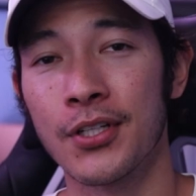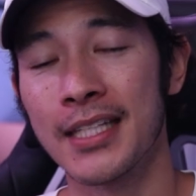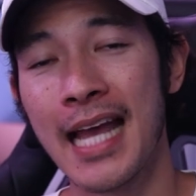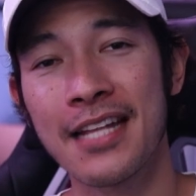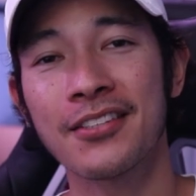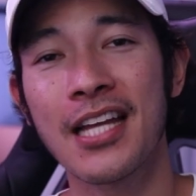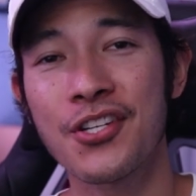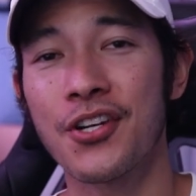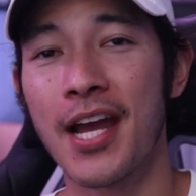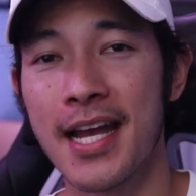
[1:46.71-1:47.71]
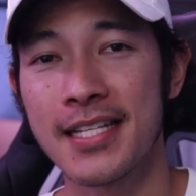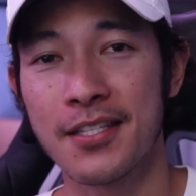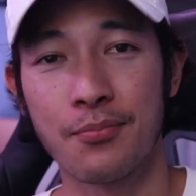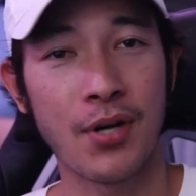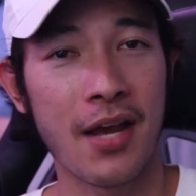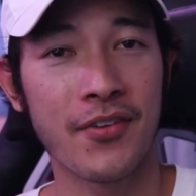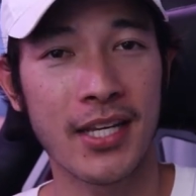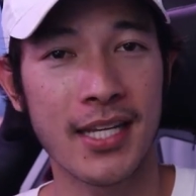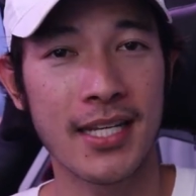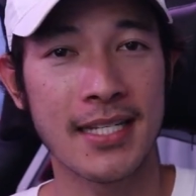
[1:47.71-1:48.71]
For the Nano Ledger S, the private
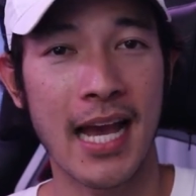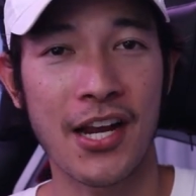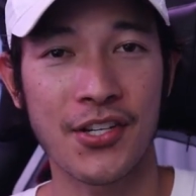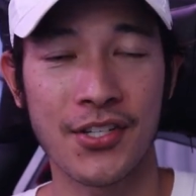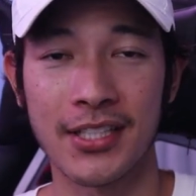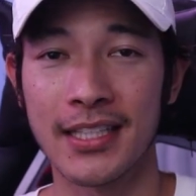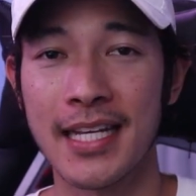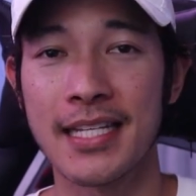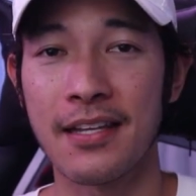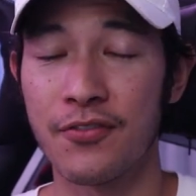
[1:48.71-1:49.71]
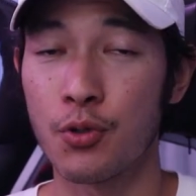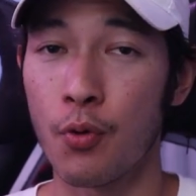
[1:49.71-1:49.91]
key is actually a list of